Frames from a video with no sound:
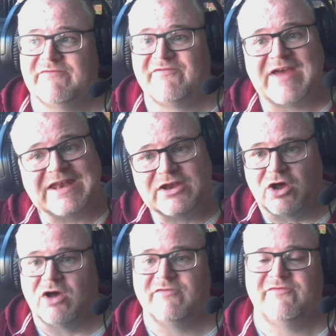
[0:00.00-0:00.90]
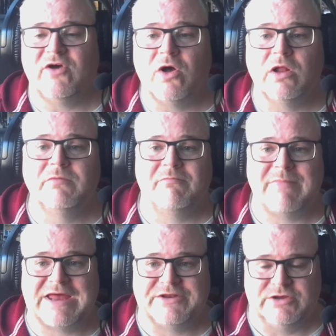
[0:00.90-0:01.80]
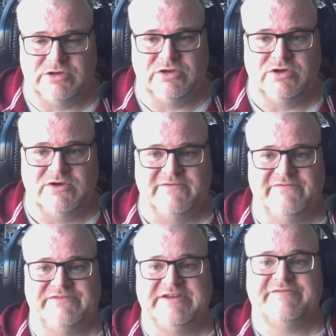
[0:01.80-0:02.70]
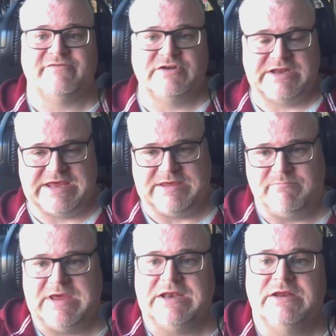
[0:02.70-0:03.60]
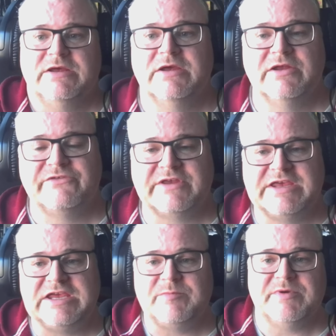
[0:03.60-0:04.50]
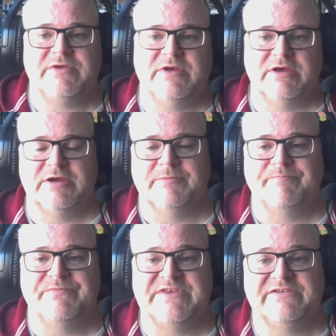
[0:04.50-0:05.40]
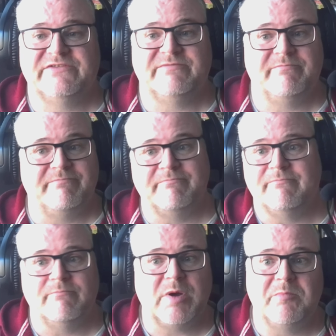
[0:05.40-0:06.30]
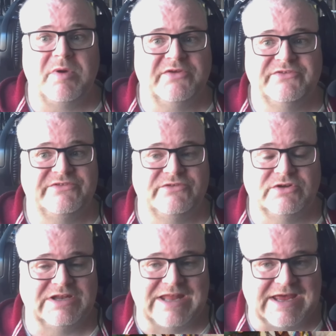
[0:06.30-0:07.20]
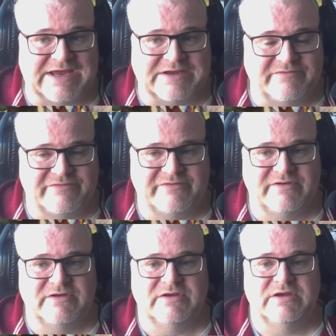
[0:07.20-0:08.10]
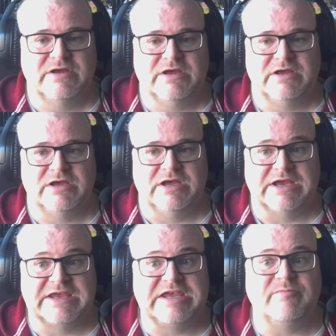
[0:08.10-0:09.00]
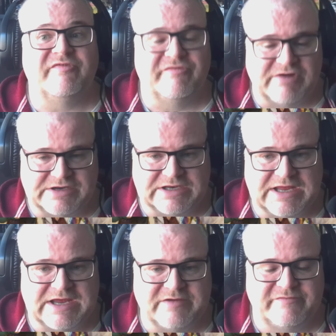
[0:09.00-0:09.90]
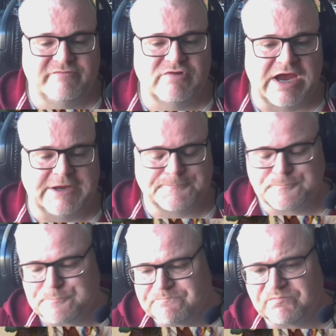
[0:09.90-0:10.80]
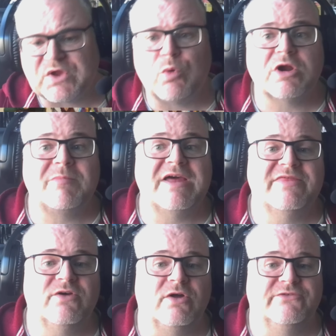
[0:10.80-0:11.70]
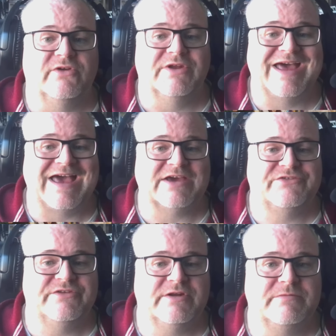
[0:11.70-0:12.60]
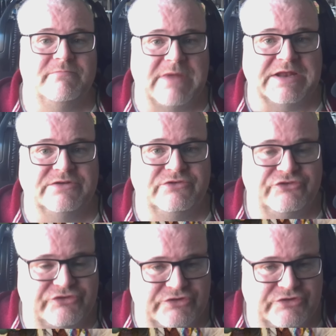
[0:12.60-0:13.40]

fend off all manner of different hitmen to keep um, this Bob Boss's son alive uh, and keep Fred alive. Right, what are my thoughts on Accident Man